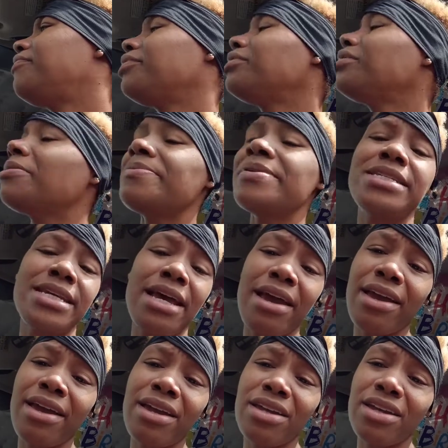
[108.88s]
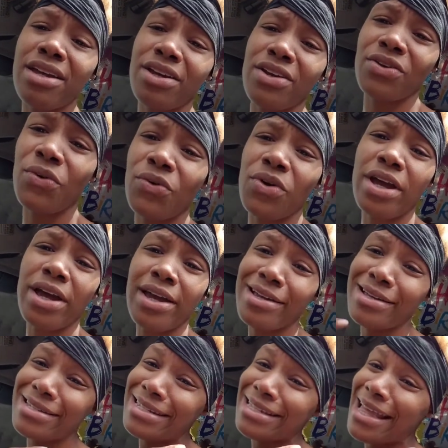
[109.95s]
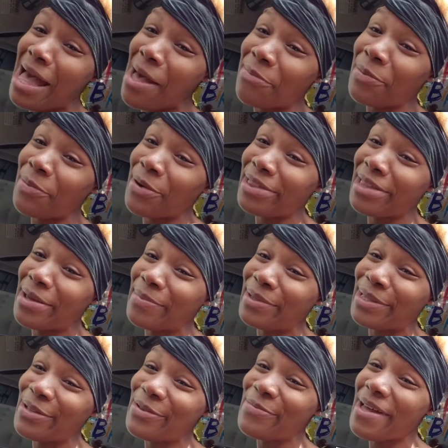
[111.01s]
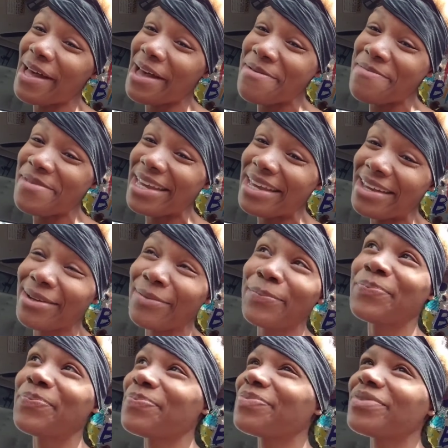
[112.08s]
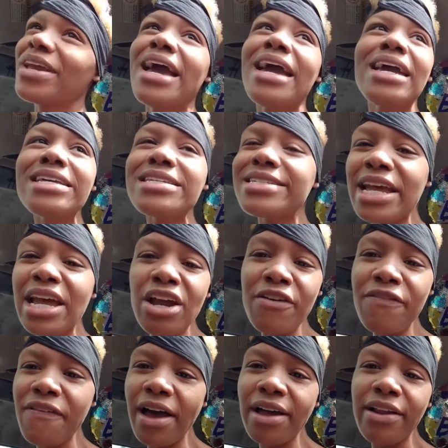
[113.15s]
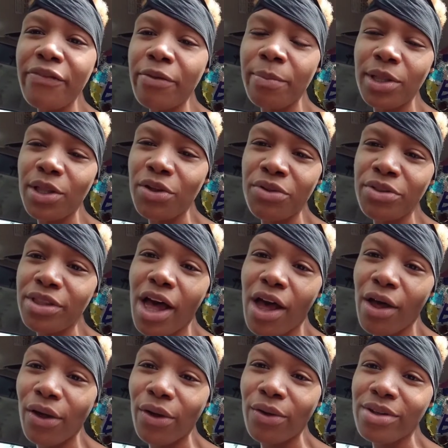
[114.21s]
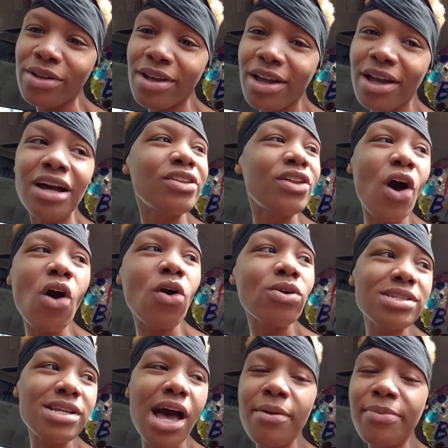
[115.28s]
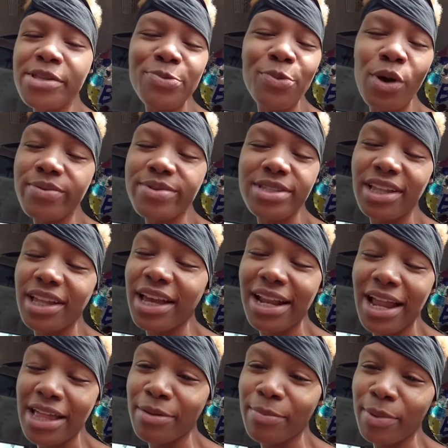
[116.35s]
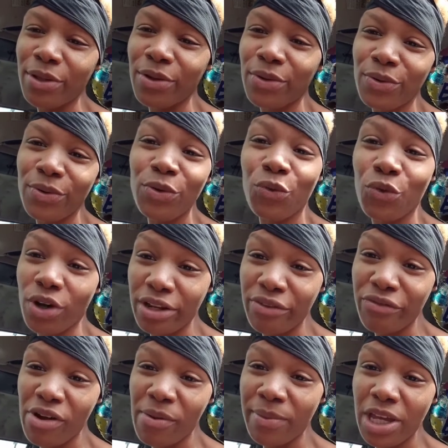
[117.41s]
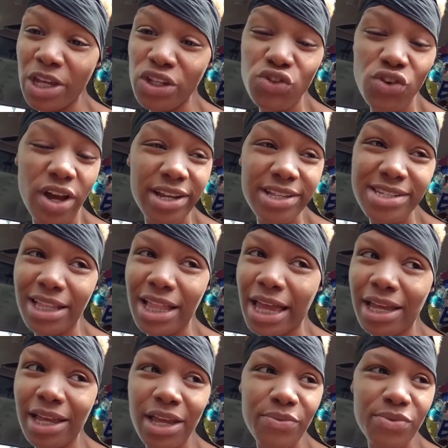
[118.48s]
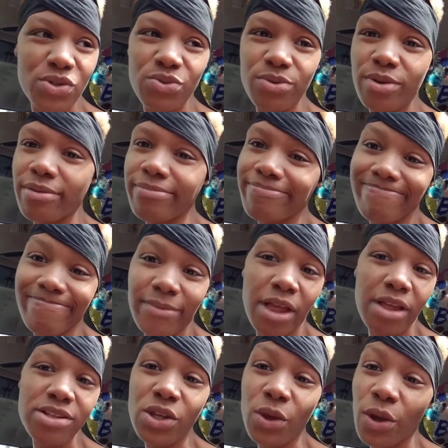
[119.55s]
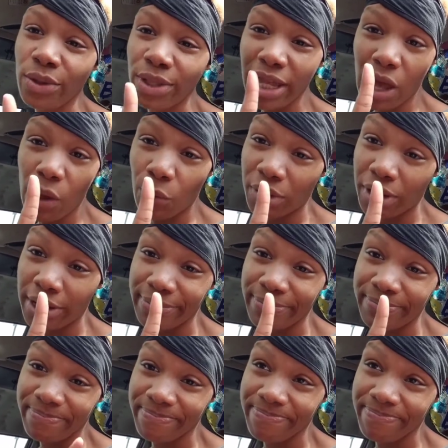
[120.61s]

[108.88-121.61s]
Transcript: filled up the tank see the happy birthday balloon behind me he's terrified of the balloon though the whole time this boy was looking at the balloon, running from it, trying to like, he was, so I only got one,